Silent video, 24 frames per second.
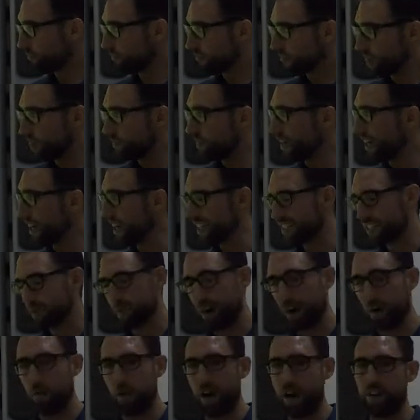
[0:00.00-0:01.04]
If you get asked
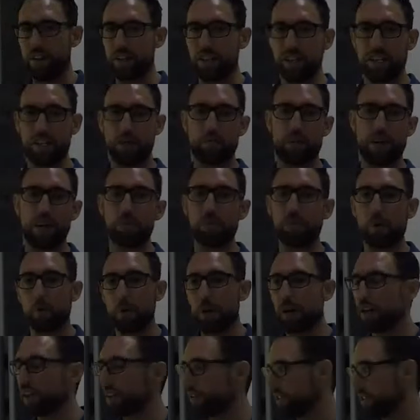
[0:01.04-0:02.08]
about why there's less people
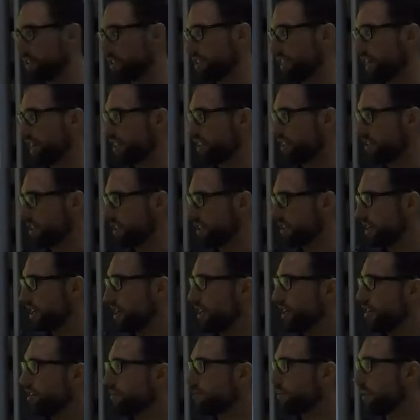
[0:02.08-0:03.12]
working in these sectors,
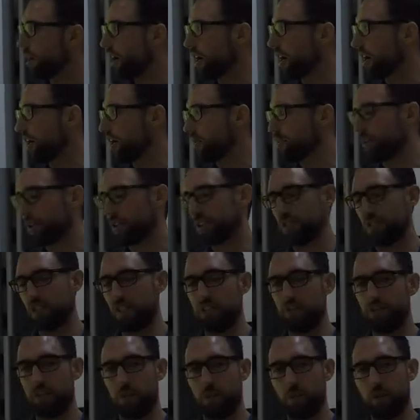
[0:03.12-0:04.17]
it's because
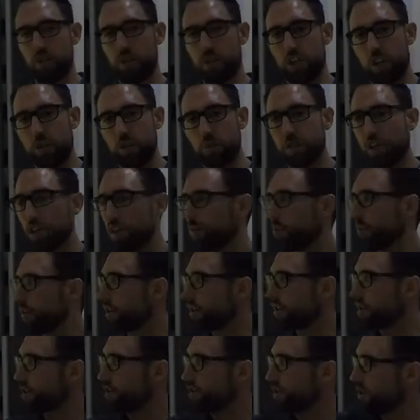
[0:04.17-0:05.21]
there's fewer jobs,
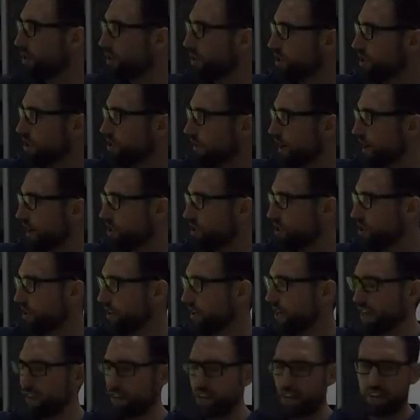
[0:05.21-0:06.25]
because of automation.
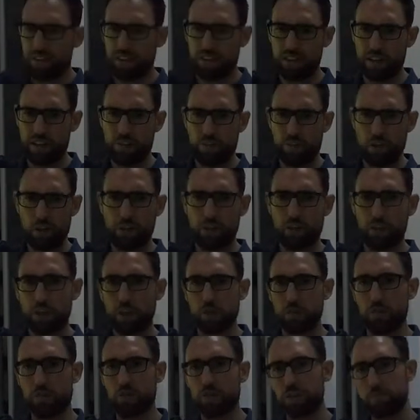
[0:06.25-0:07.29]
That word you'll
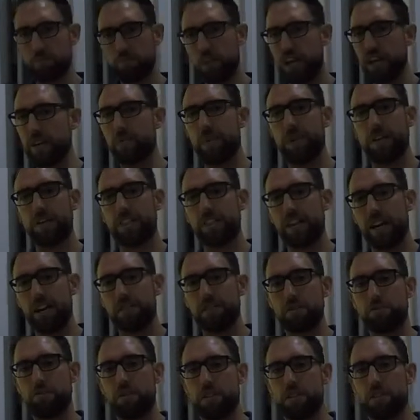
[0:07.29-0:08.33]
come across many, many
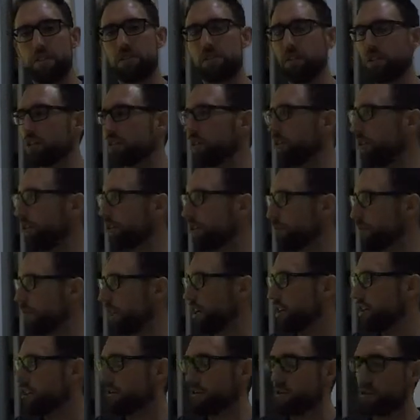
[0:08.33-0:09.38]
times in business studies.
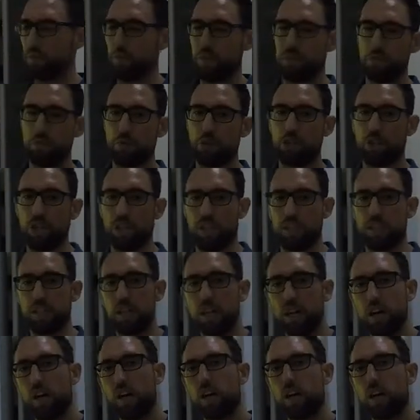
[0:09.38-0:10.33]
Automation just means machines.